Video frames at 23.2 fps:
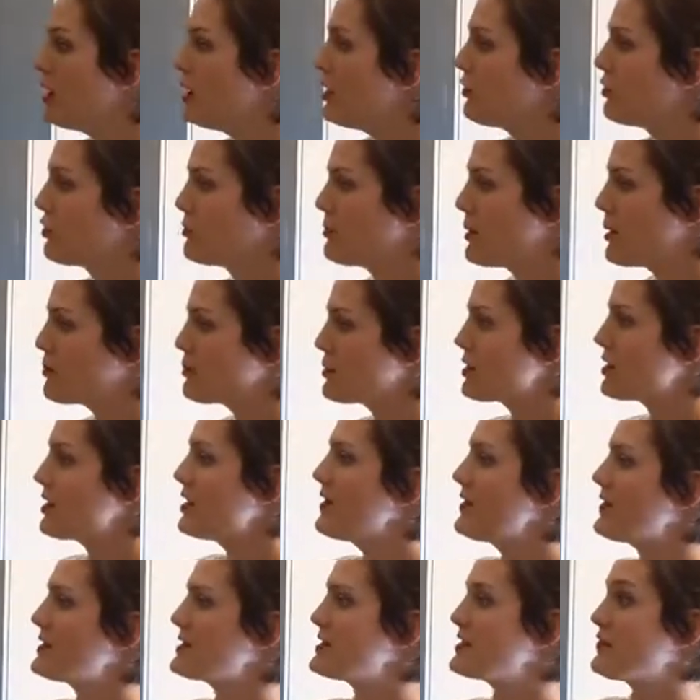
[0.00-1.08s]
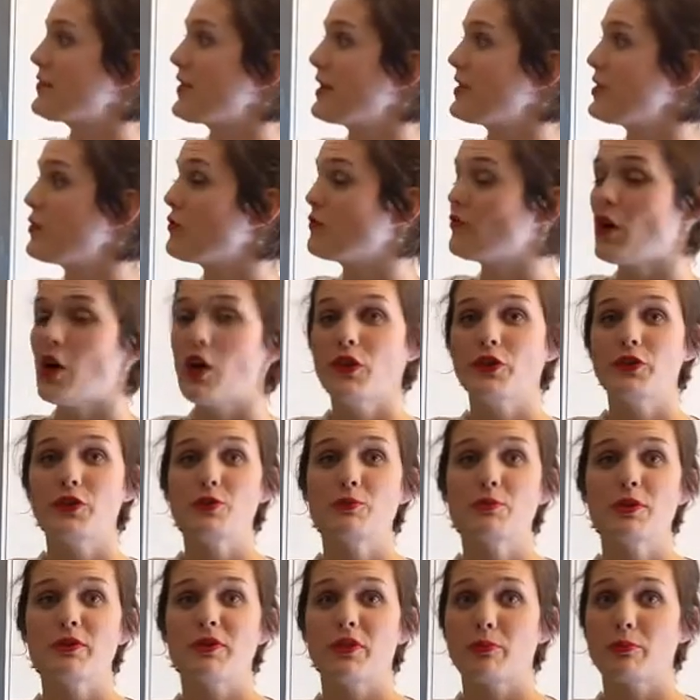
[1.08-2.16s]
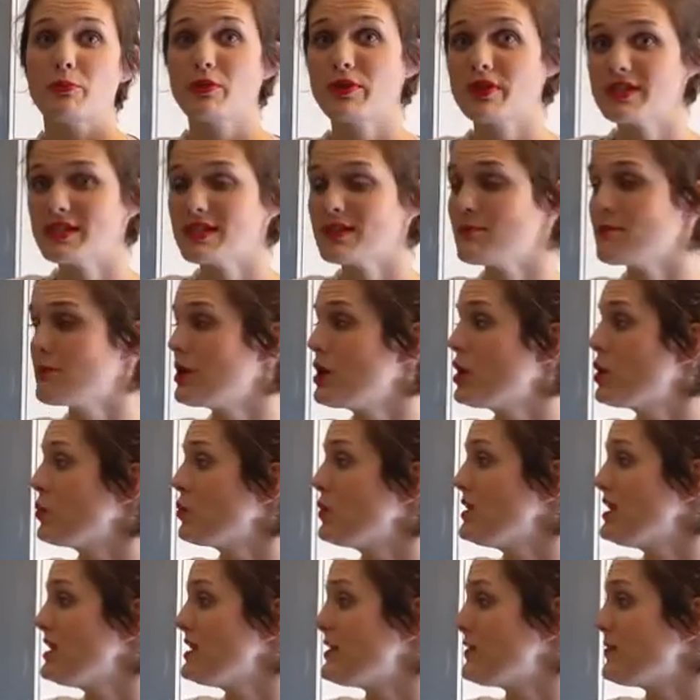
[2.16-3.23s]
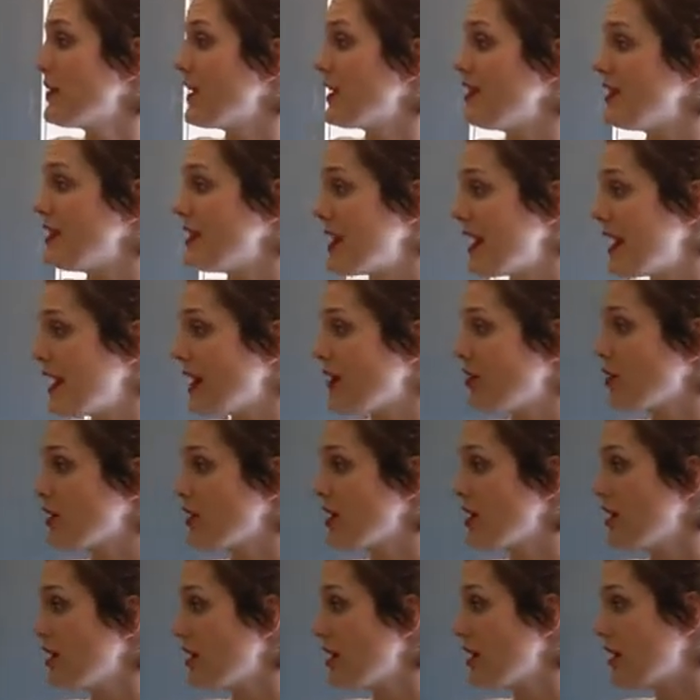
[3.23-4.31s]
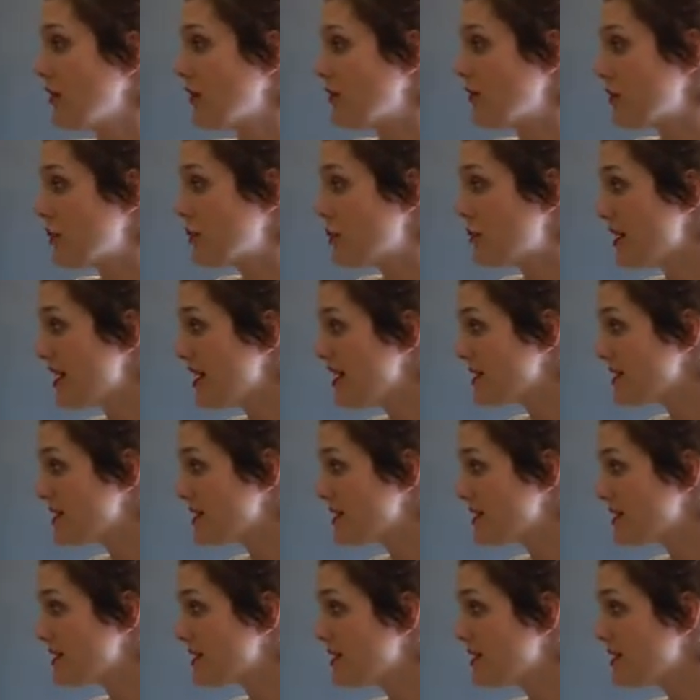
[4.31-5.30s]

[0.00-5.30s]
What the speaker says: Remember that to find the volume of a prism, we need to find the area of the base